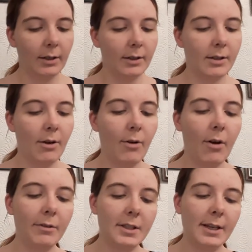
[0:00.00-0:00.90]
So
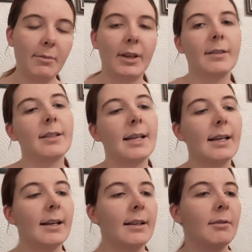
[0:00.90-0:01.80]
obviously my
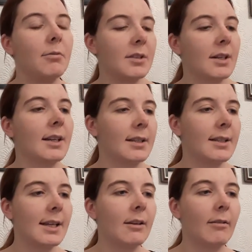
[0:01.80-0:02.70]
concealer, there wasn't a
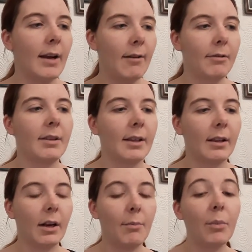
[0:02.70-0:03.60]
concealer in everything
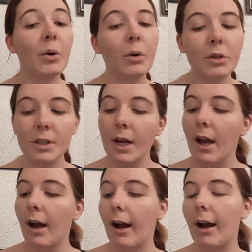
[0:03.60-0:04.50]
that I bought,
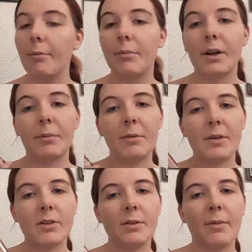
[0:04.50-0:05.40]
but I'm going to be
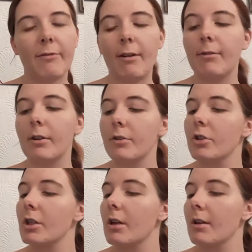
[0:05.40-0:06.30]
using my
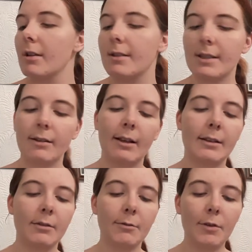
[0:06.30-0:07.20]
Revolution Conceal
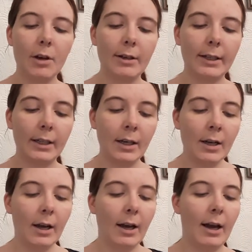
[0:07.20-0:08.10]
and Define,
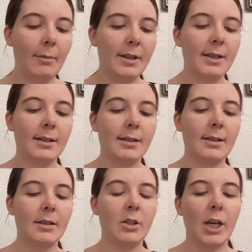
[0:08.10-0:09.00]
and this is
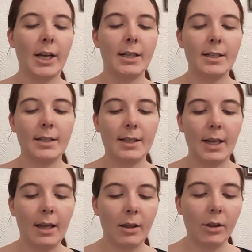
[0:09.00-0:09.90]
in shade
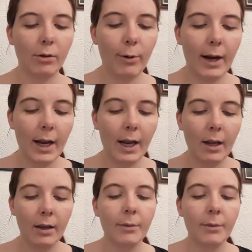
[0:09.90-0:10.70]
C3,